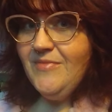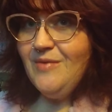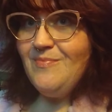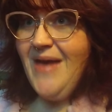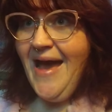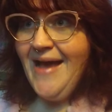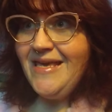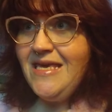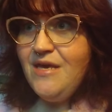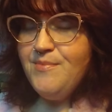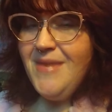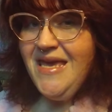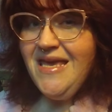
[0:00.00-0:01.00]

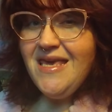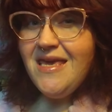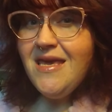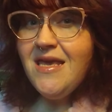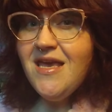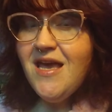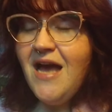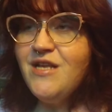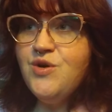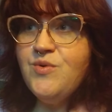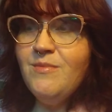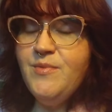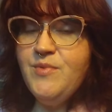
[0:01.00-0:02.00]
Mackie Makey. I
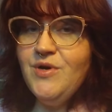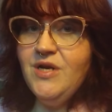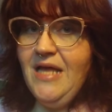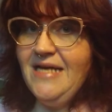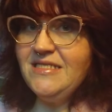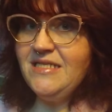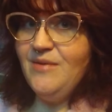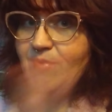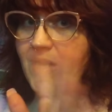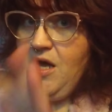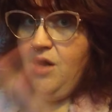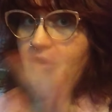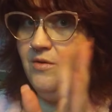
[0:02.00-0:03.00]
don't remember her last name, but
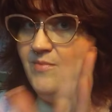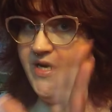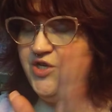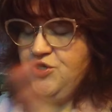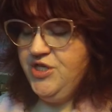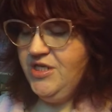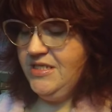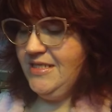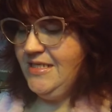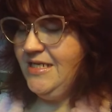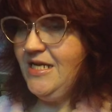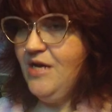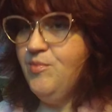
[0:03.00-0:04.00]
I'll make sure she's
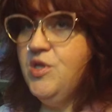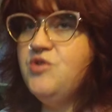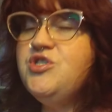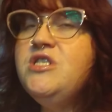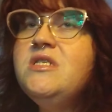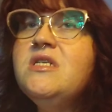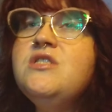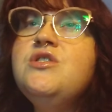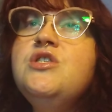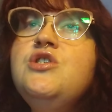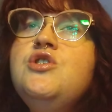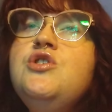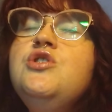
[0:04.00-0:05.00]
listed down below. She does the
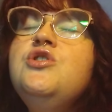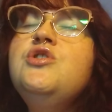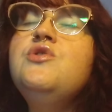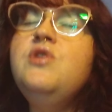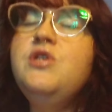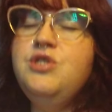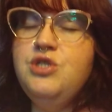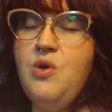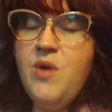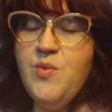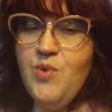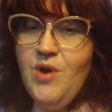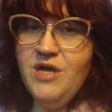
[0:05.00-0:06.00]
cutest
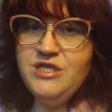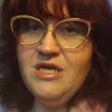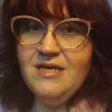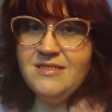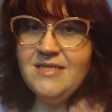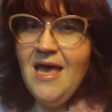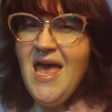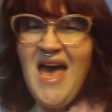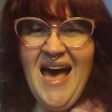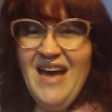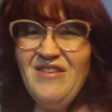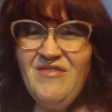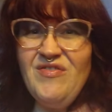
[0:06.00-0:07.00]
sewing projects
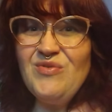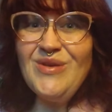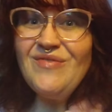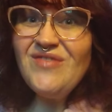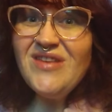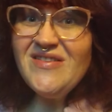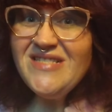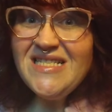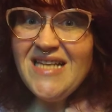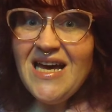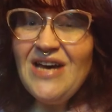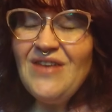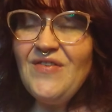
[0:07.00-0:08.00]
out of thrifted
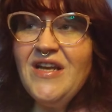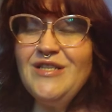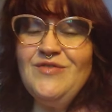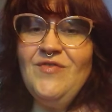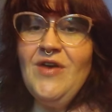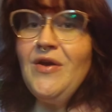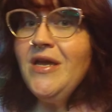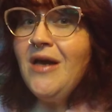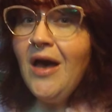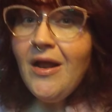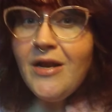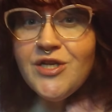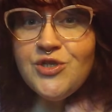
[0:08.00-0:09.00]
stuff, and it's very
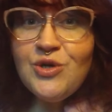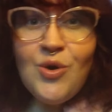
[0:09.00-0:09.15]
cottage